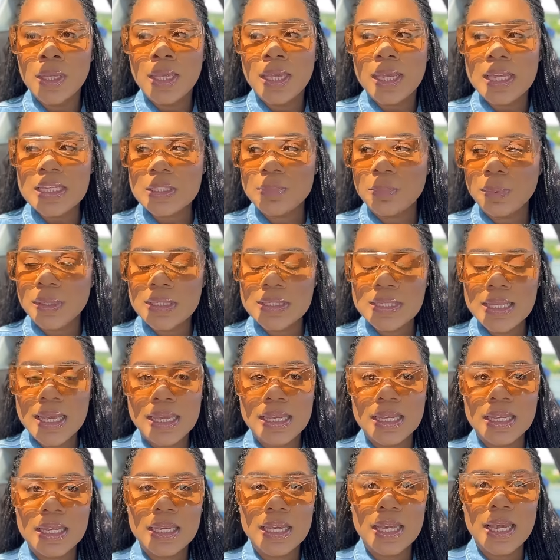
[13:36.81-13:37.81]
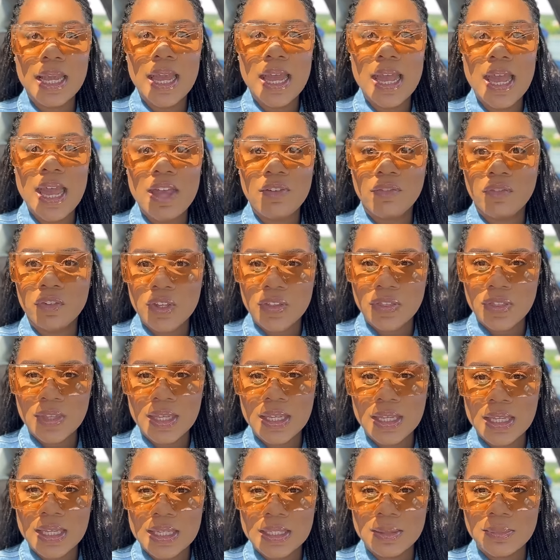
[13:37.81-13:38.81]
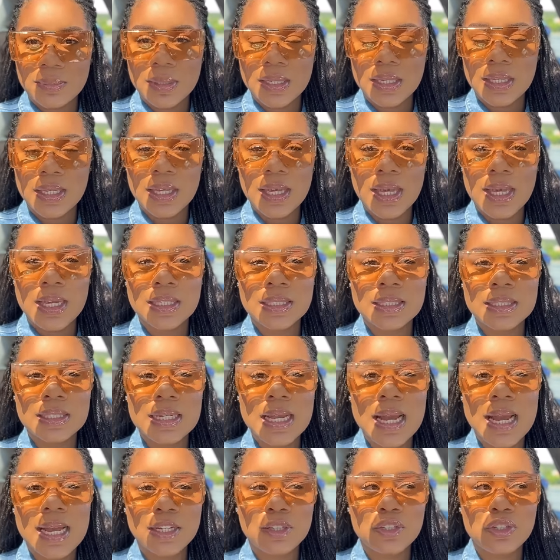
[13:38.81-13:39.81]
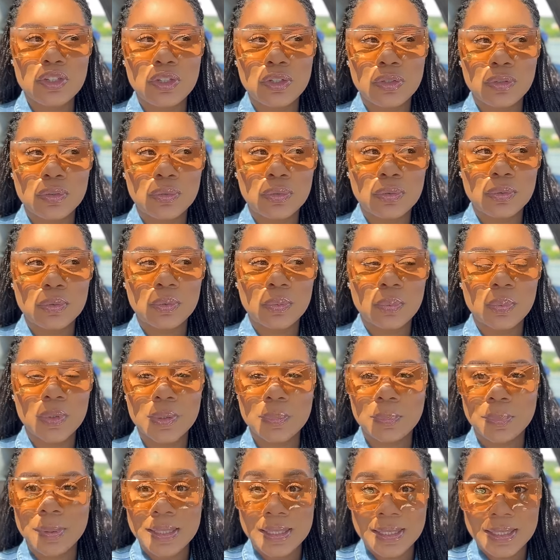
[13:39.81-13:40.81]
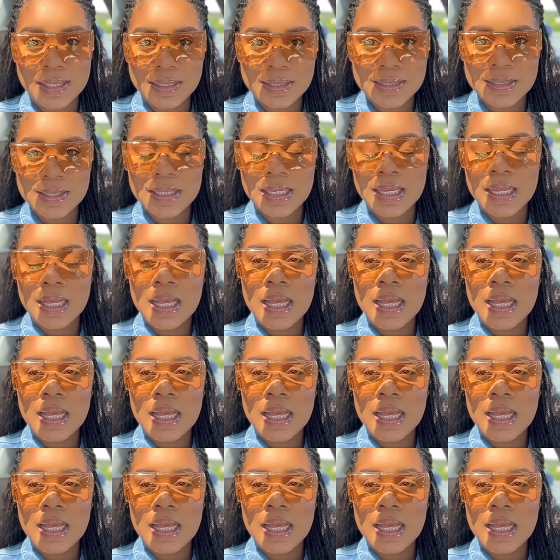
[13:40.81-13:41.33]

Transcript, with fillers: It's been taking everything in me not to repeat